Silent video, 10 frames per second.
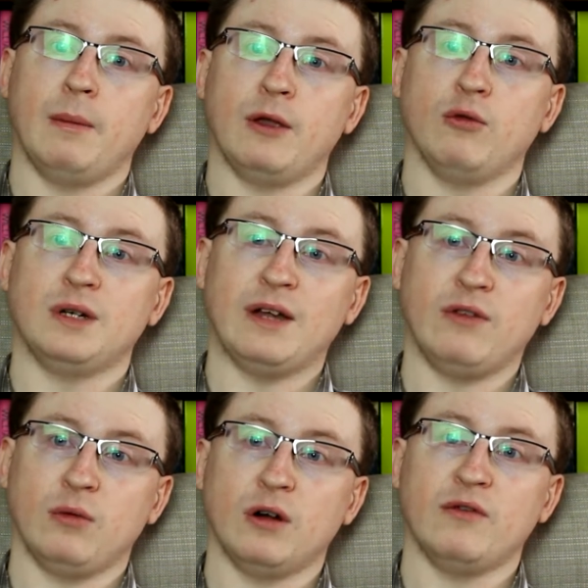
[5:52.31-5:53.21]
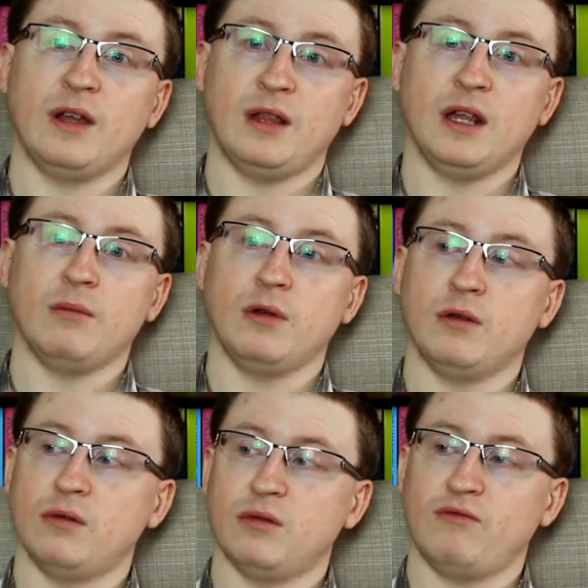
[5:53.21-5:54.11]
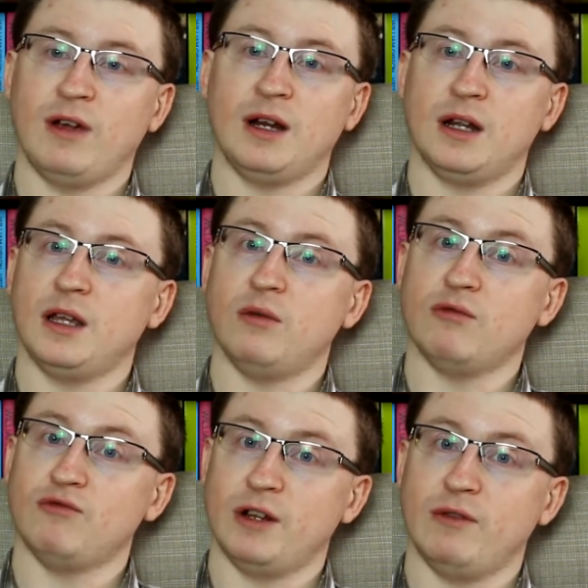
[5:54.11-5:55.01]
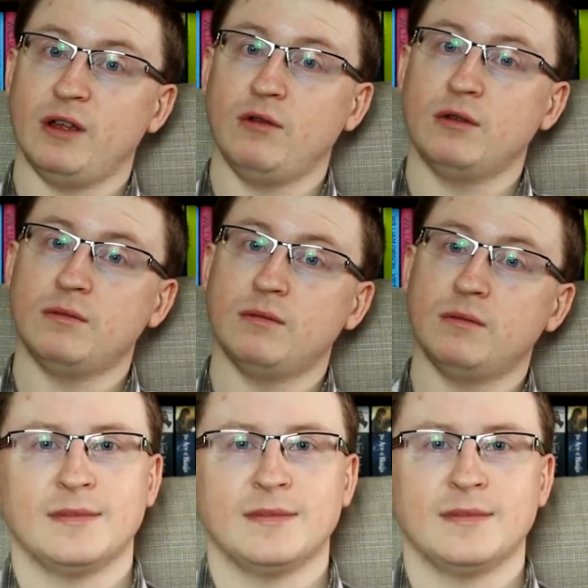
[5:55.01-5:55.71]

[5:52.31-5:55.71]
then you'll definitely want to read this because frankly it was really, really good.